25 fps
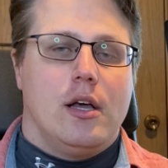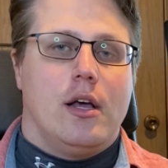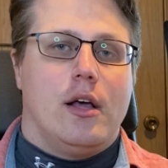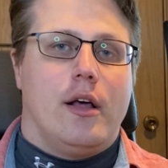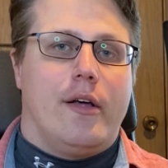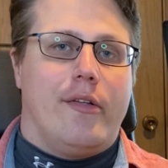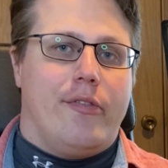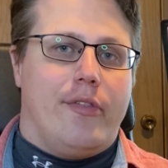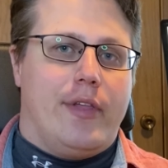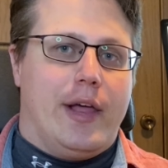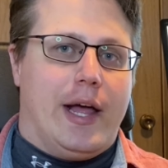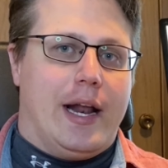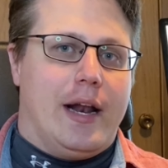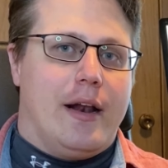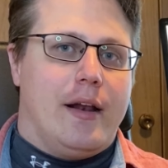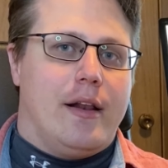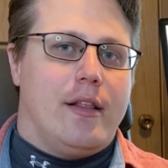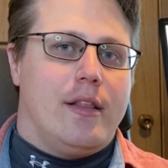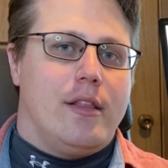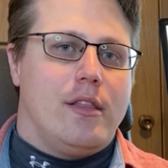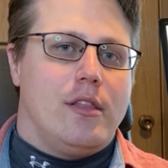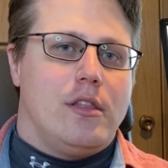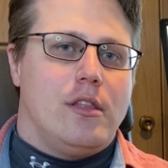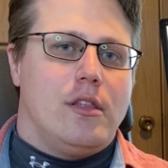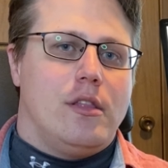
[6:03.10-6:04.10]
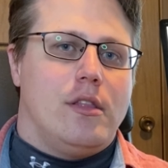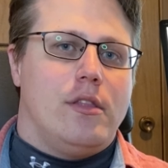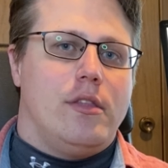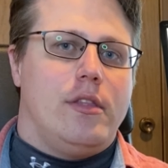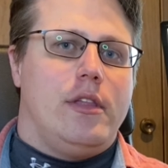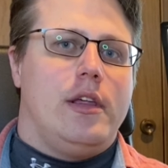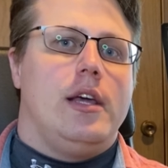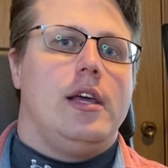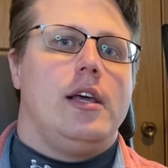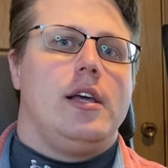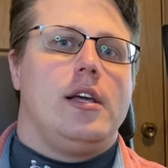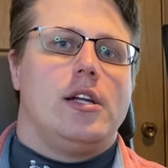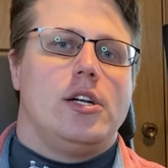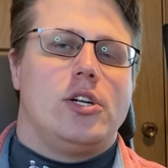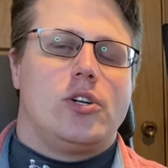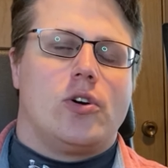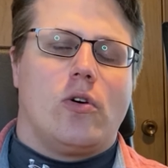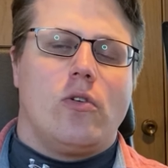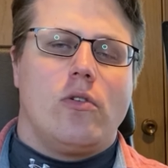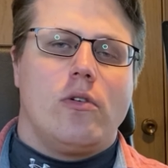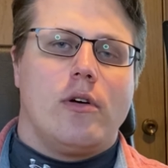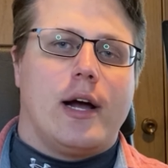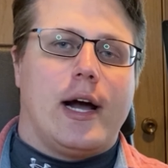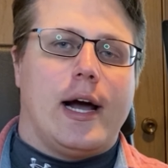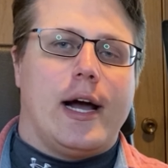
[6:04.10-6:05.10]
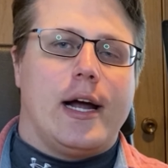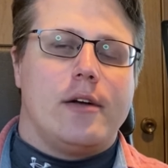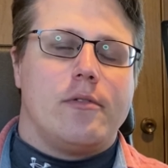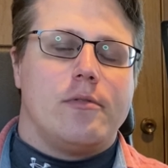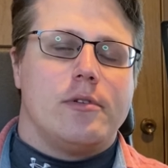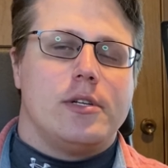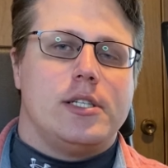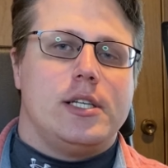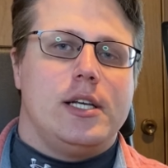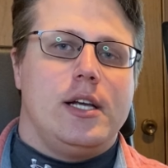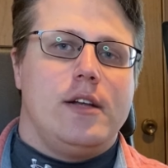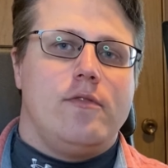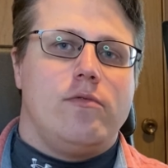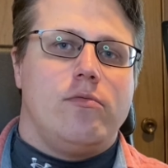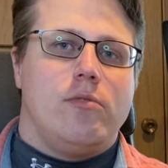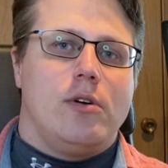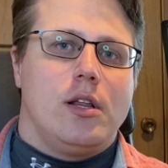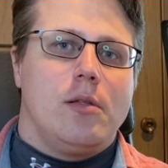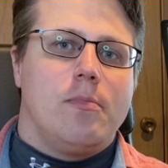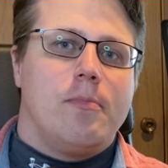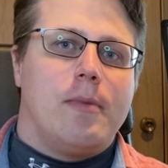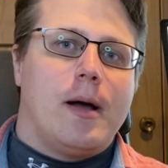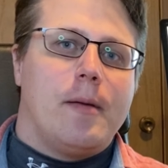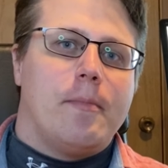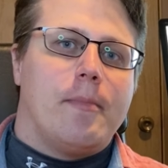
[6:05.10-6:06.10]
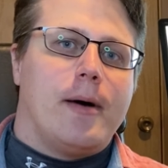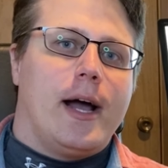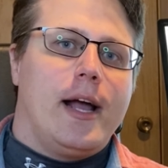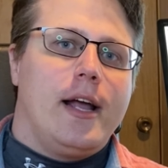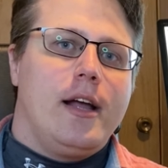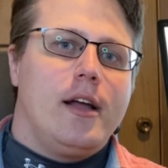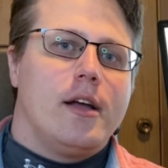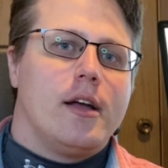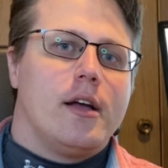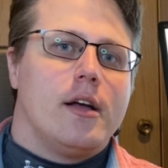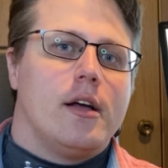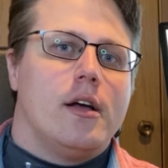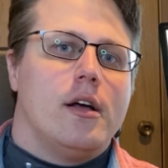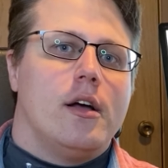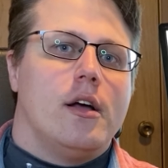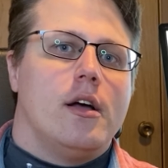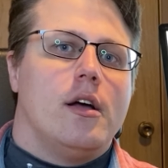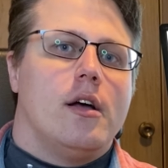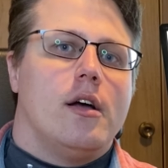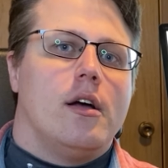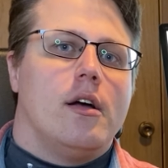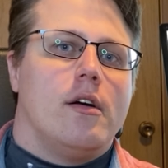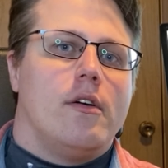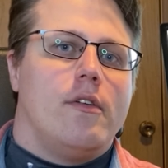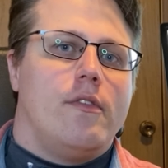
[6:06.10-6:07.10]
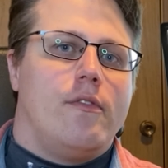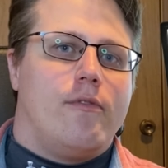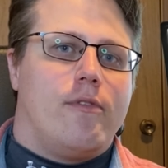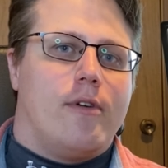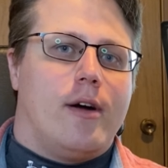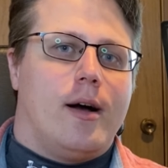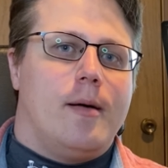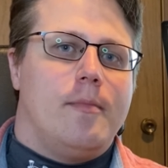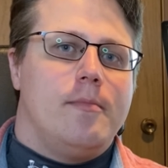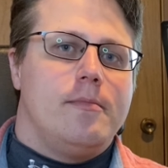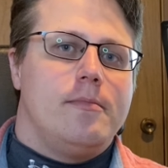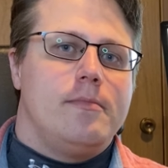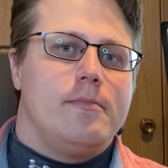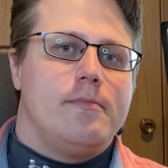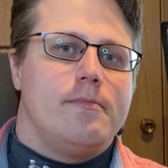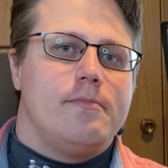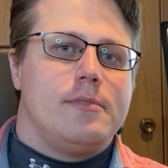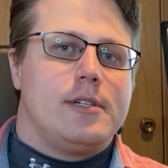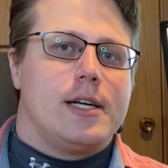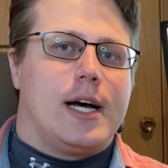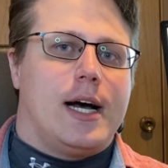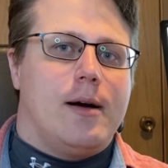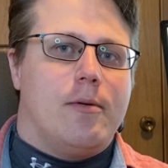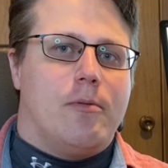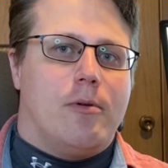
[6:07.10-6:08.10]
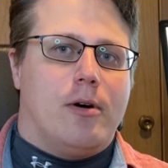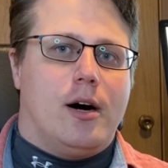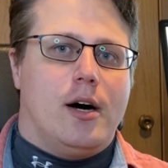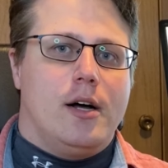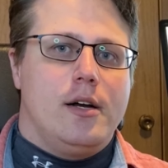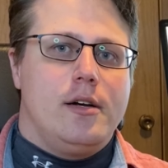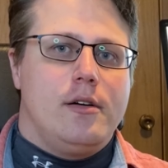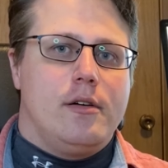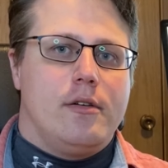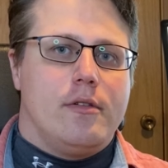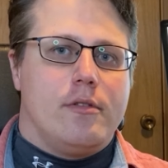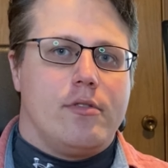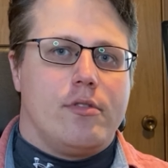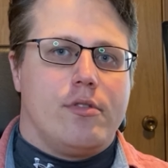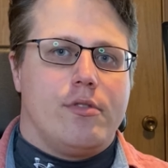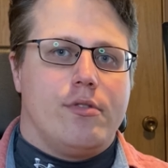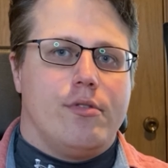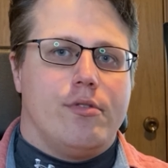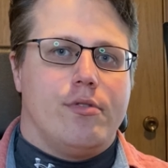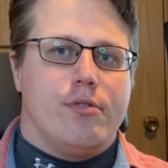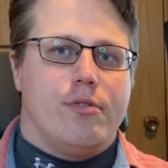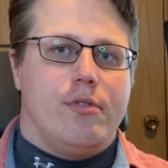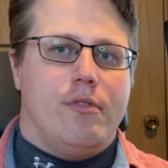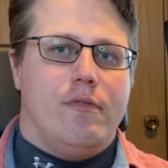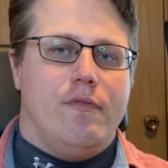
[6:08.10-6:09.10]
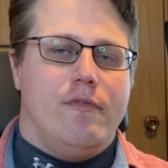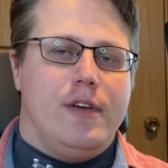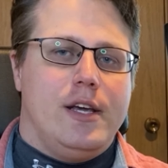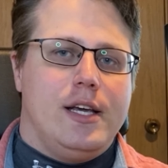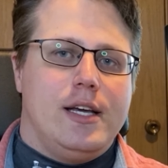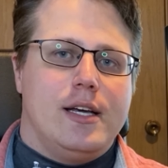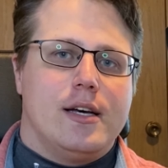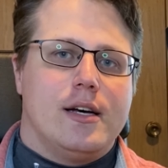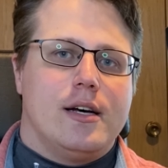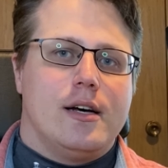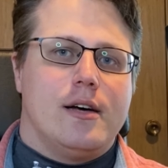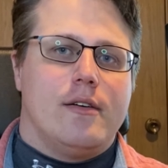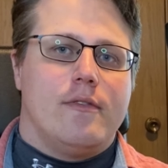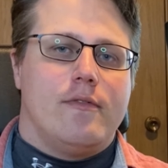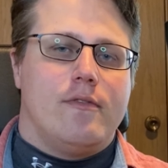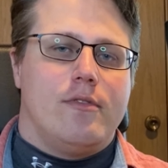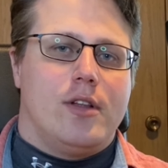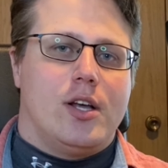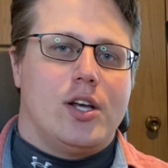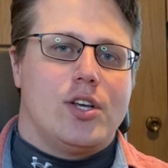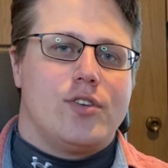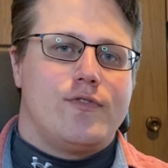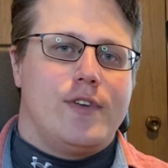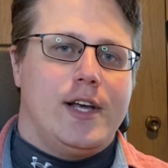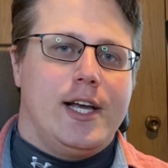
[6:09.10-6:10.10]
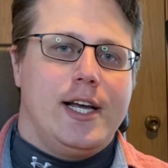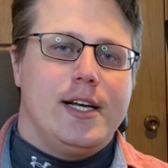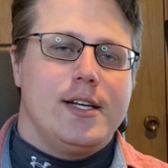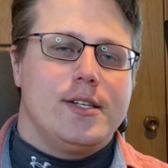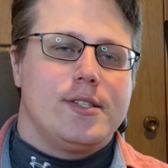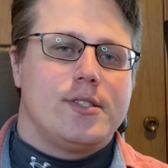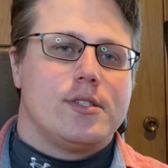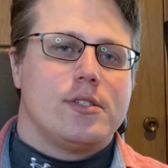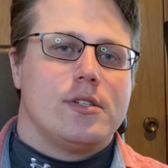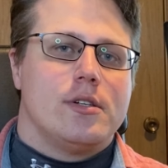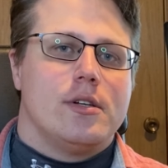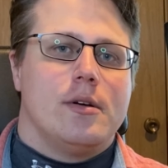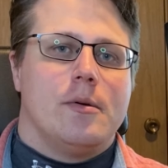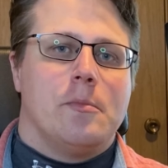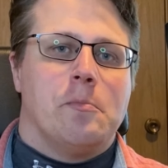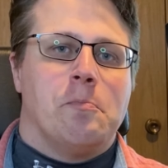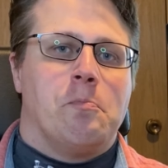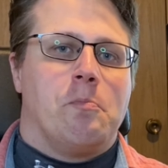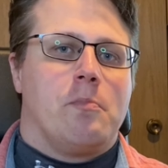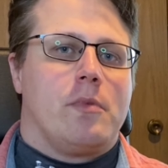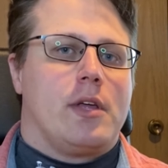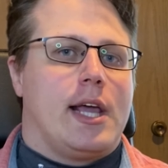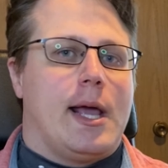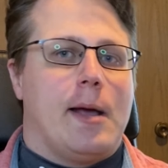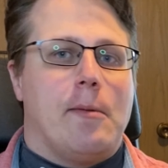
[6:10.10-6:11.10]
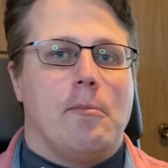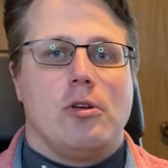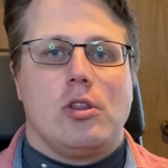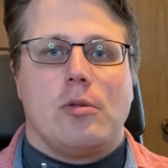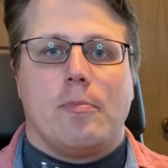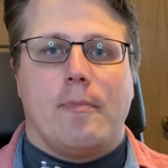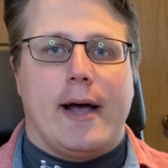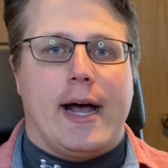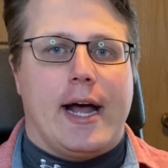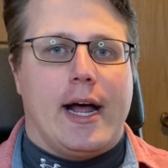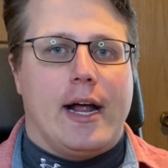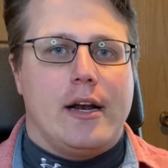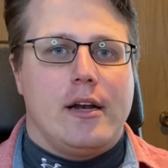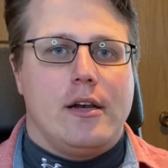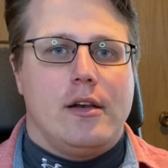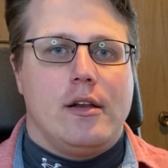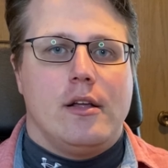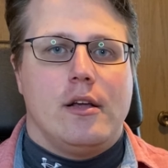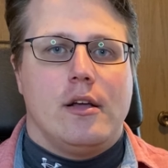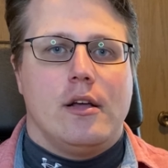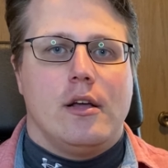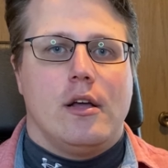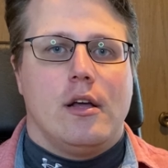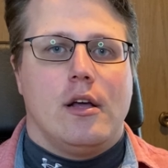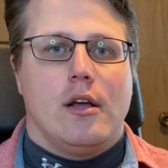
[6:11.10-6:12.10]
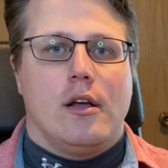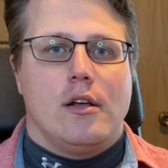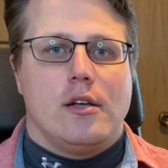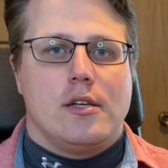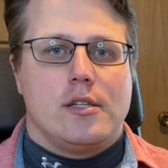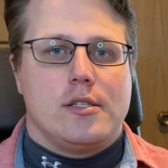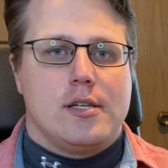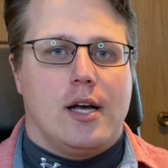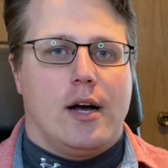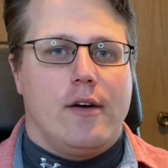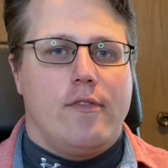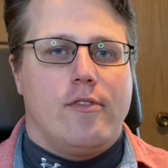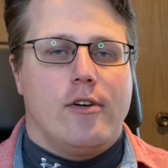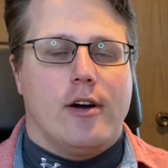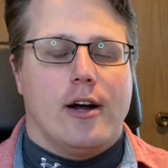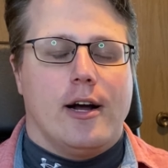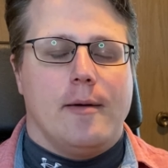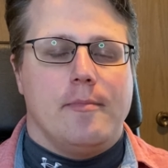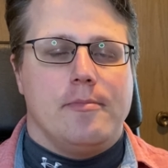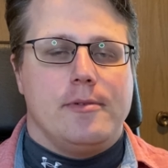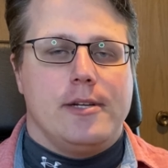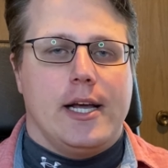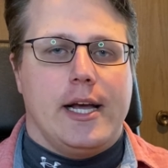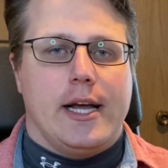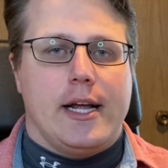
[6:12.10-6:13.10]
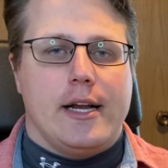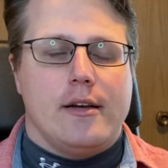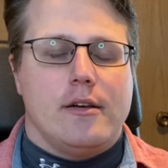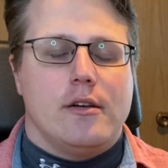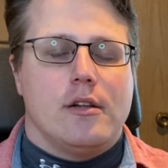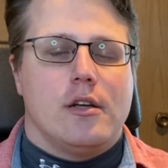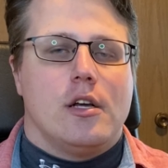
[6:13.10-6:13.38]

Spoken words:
that the controller I had received with my bike from Taiwan via Las Vegas came with a bad software update.